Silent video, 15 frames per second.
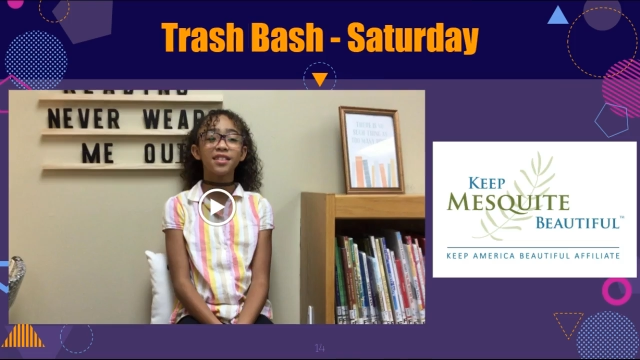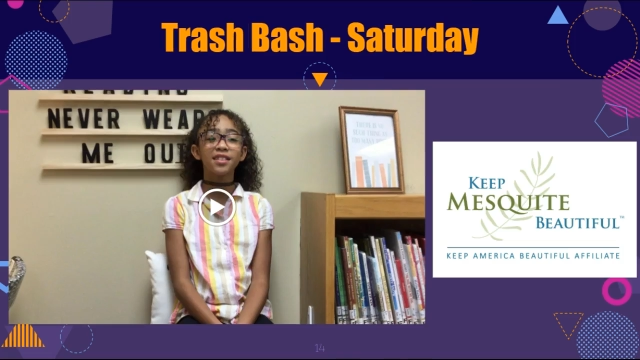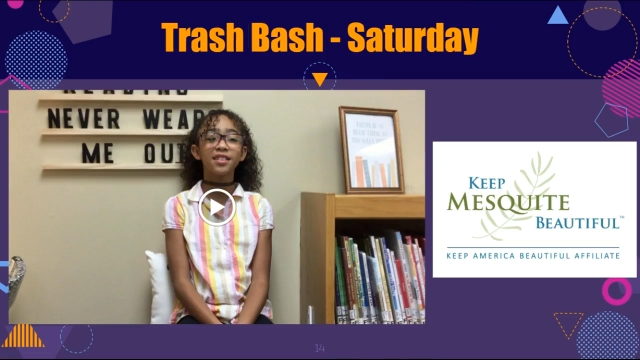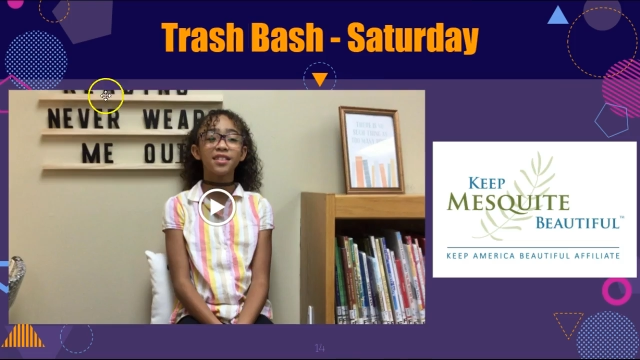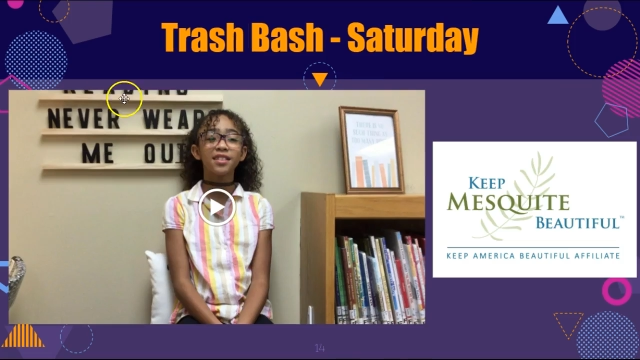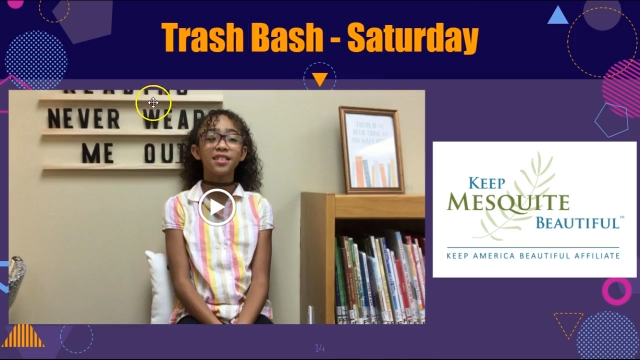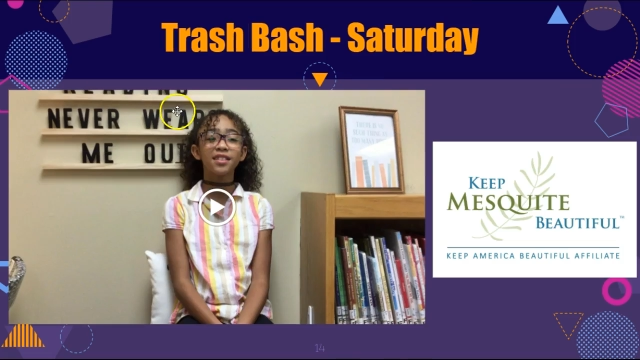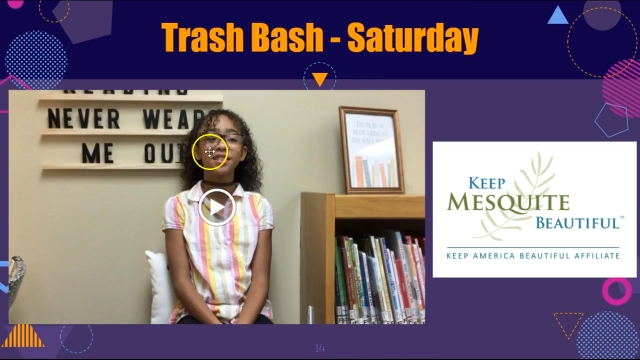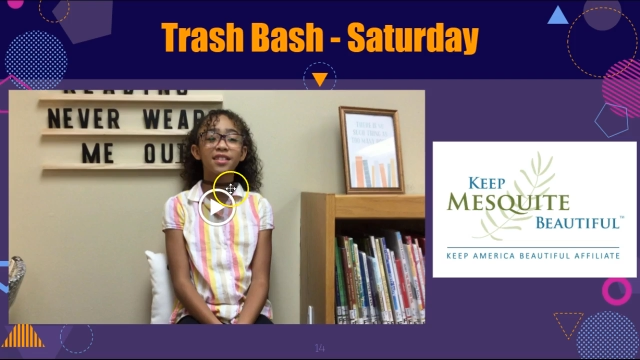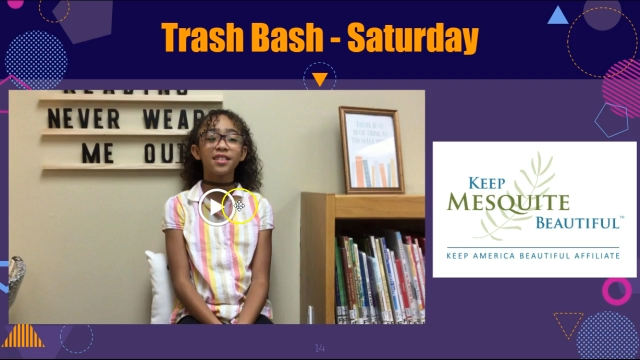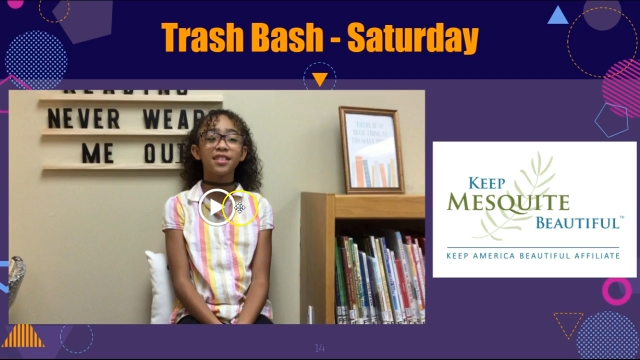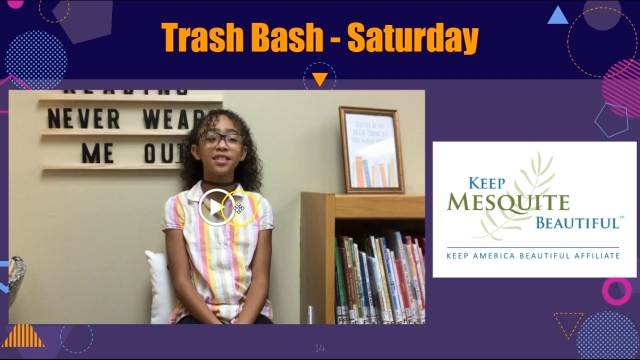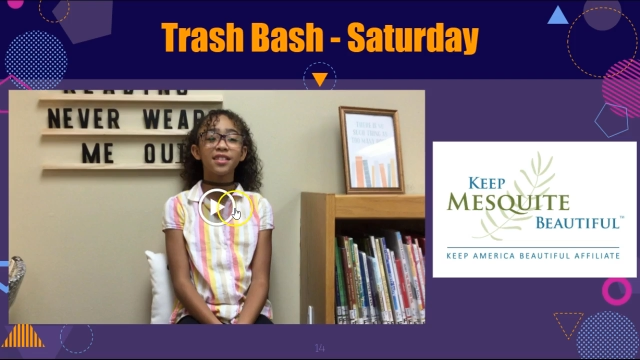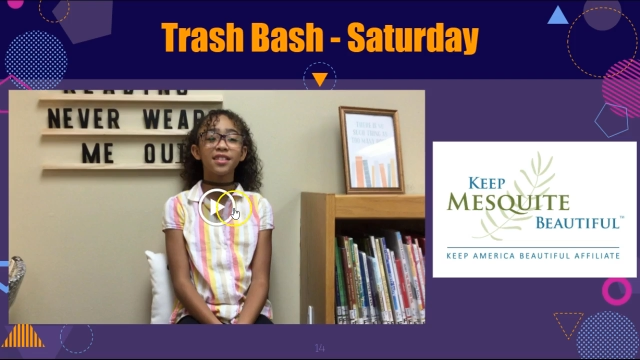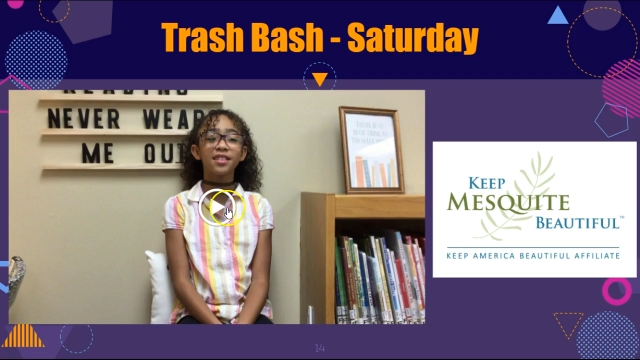
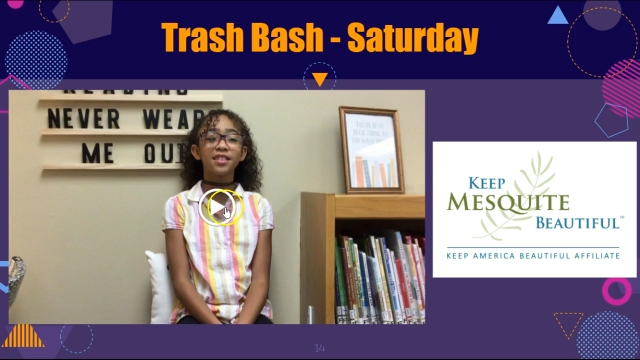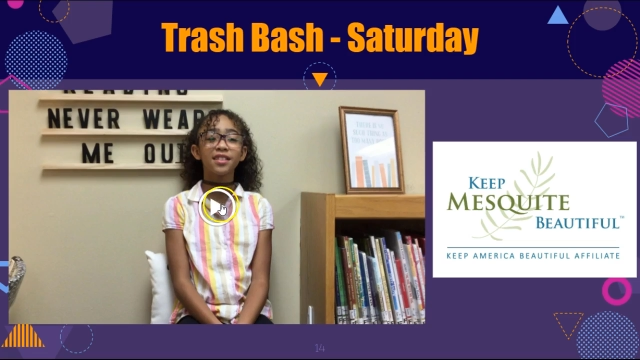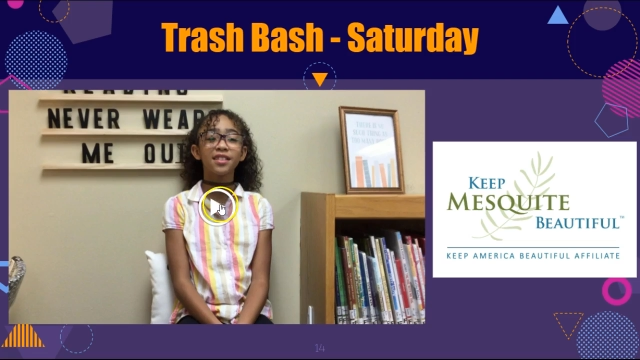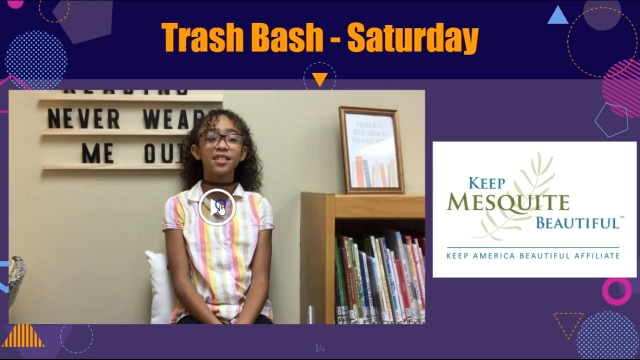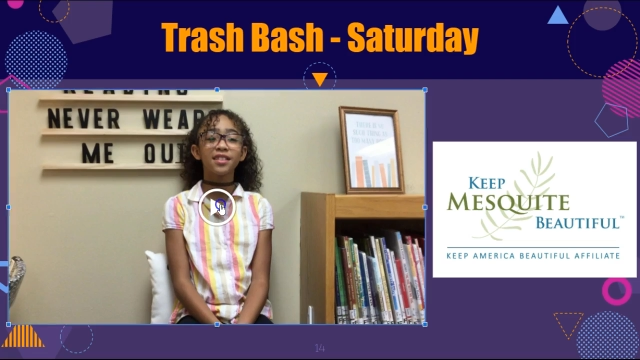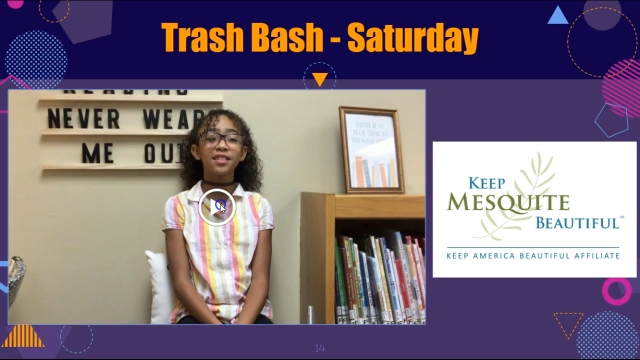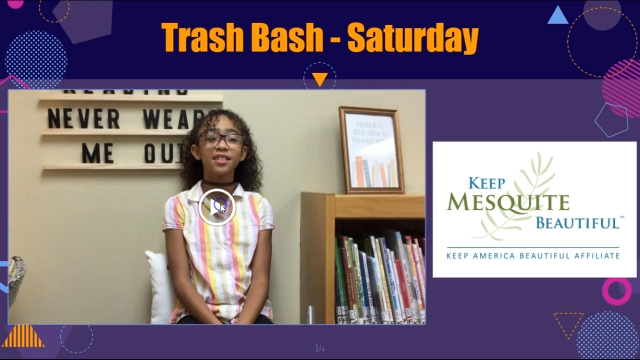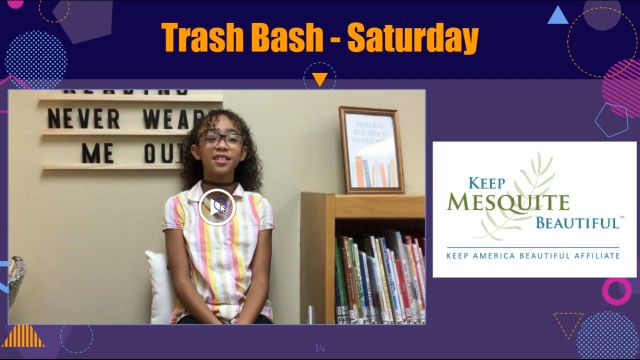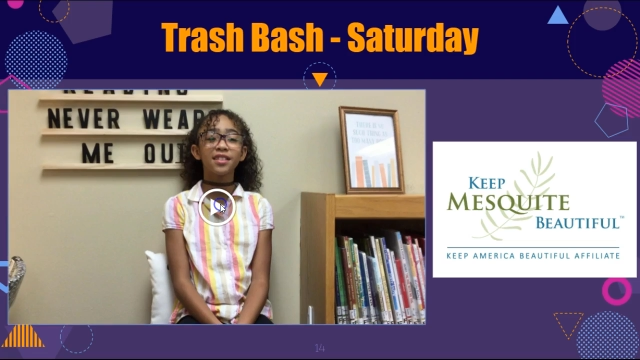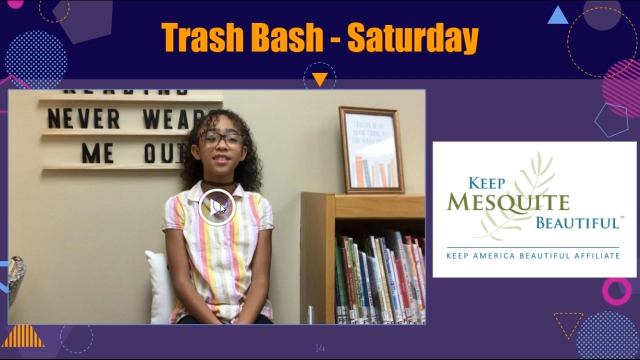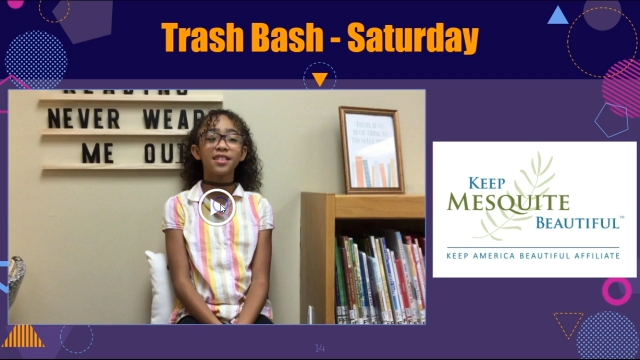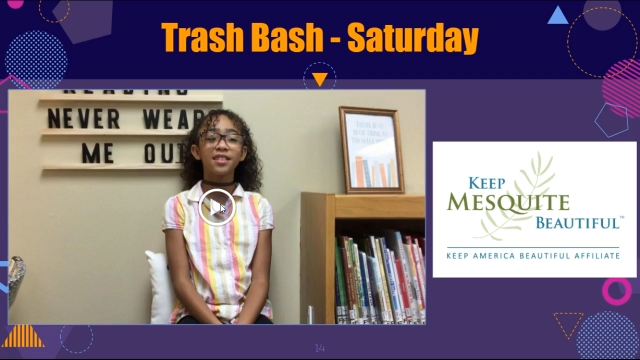(silence)